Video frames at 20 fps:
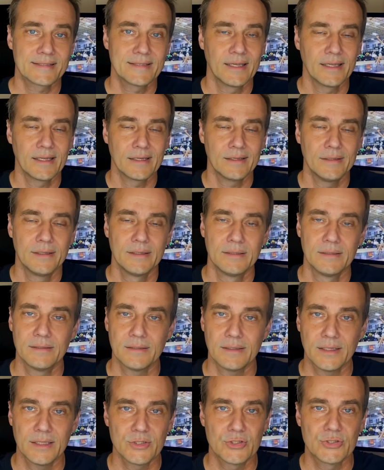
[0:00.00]
thing
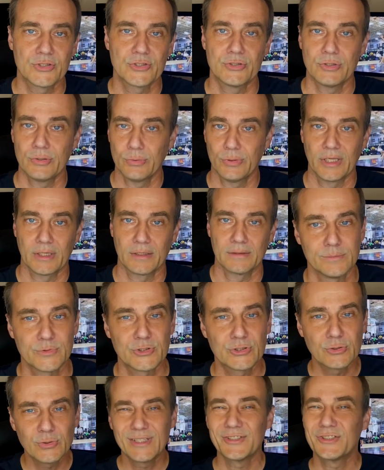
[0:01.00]
is shooting.
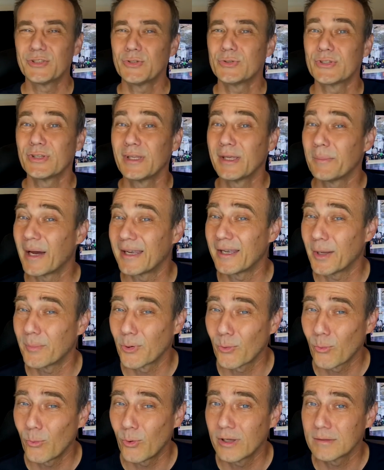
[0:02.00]
Shooting's usually my
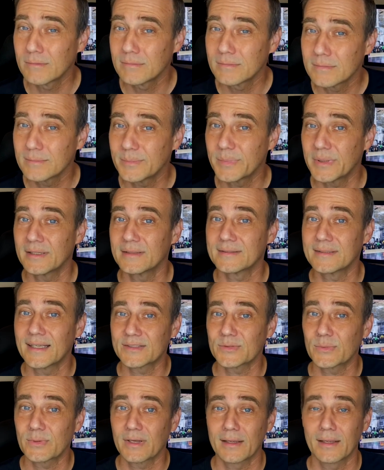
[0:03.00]
number one because
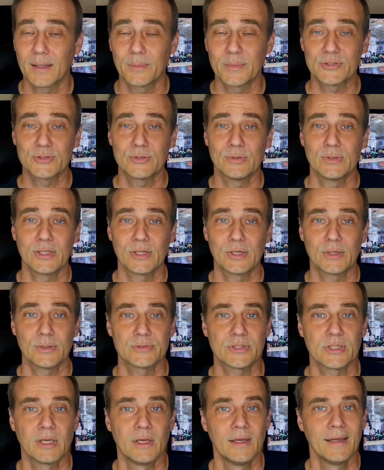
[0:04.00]
that's what I am a shooting
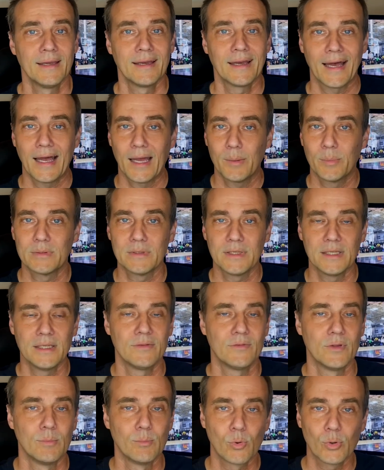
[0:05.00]
coach. I
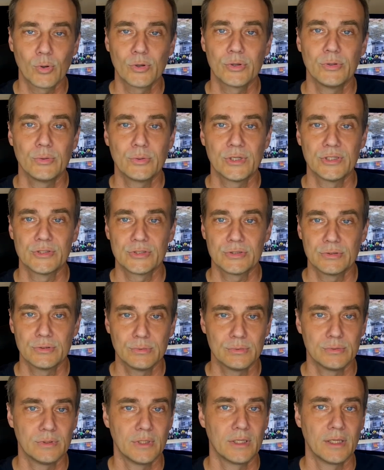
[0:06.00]
believe the more you can
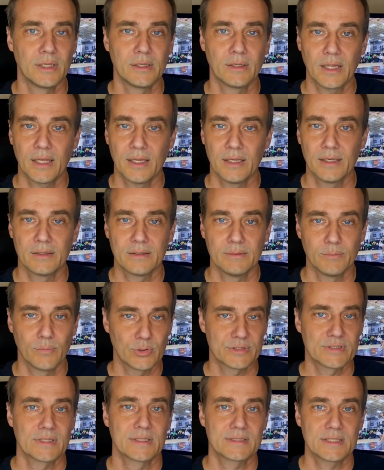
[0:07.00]
shoot and, and more
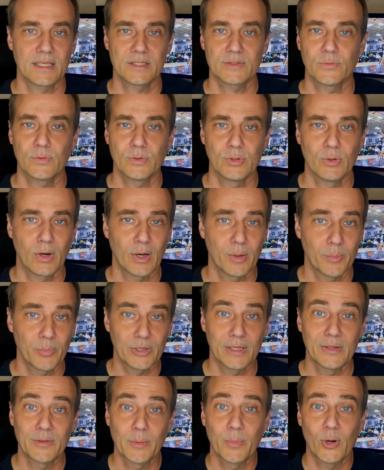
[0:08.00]
successful you are at
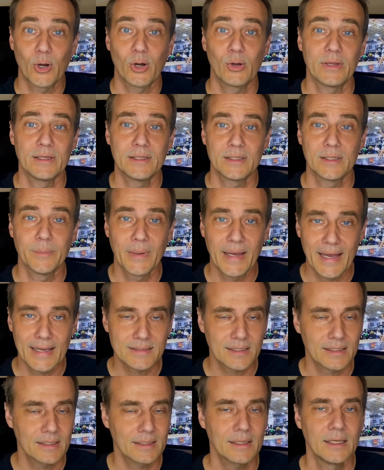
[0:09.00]
putting the ball in the
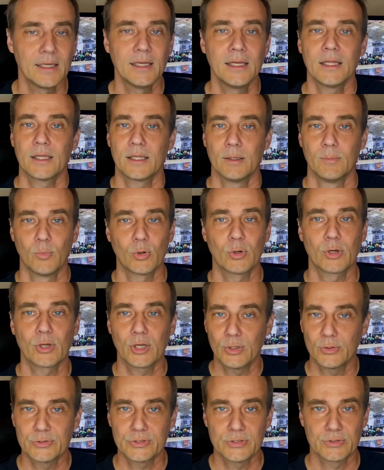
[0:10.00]
basket, the more
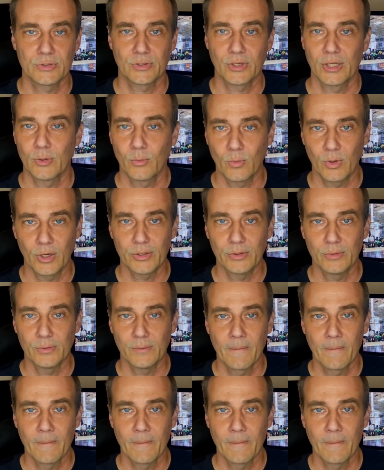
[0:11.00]
coaches are going to want you.